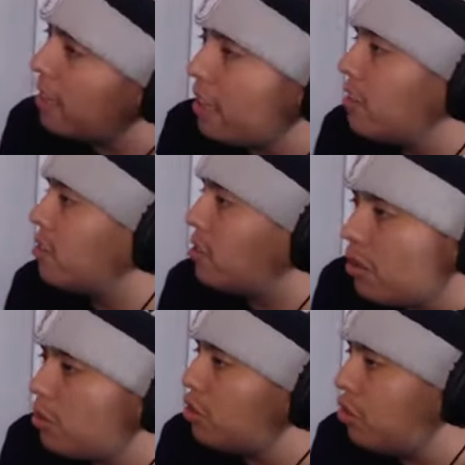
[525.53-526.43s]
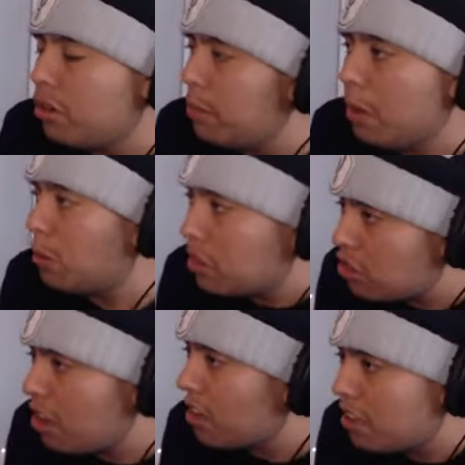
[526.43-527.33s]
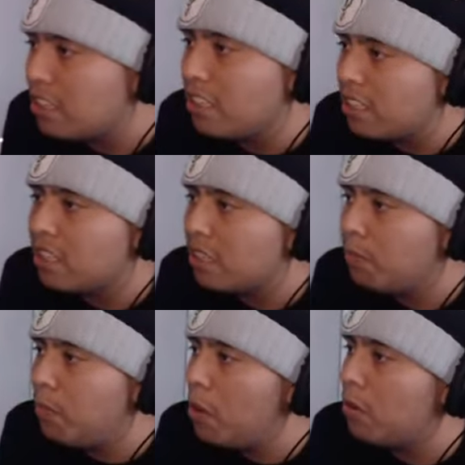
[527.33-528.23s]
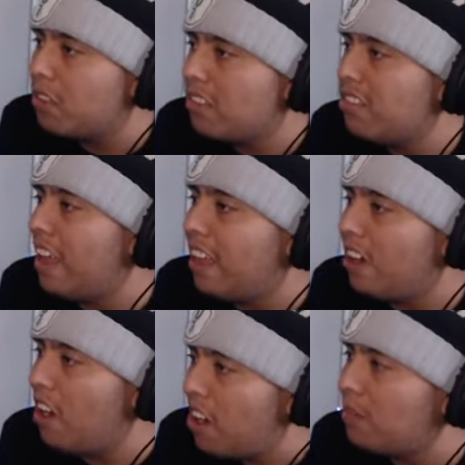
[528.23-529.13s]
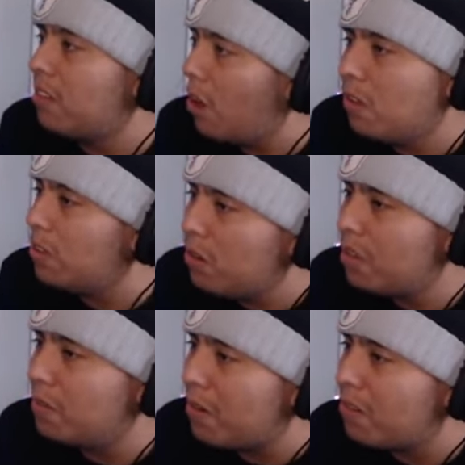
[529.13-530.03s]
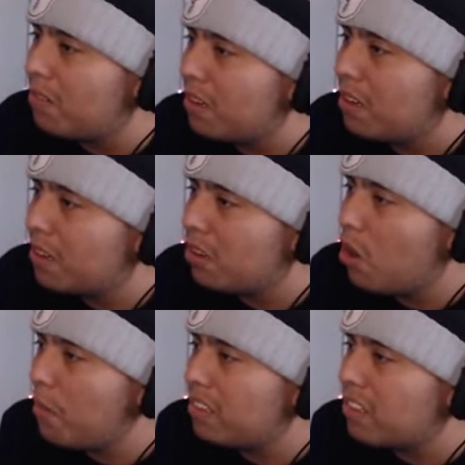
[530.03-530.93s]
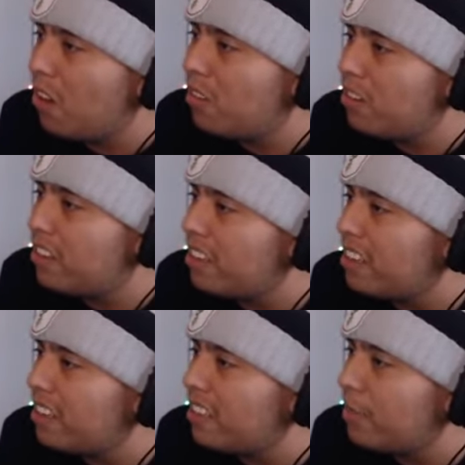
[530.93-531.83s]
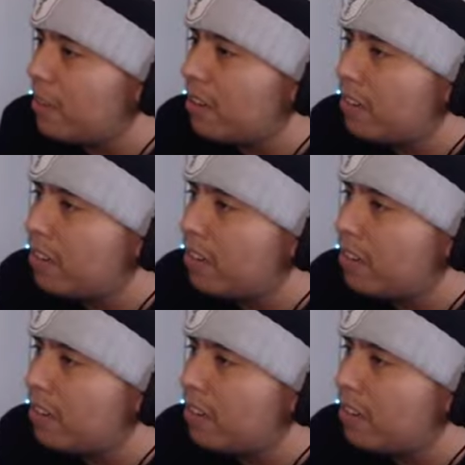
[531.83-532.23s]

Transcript: is still shooting me with the shotgun. Bro, this ain't Call, Call of Duty, bro. Go back to Call of Duty, kid. Just do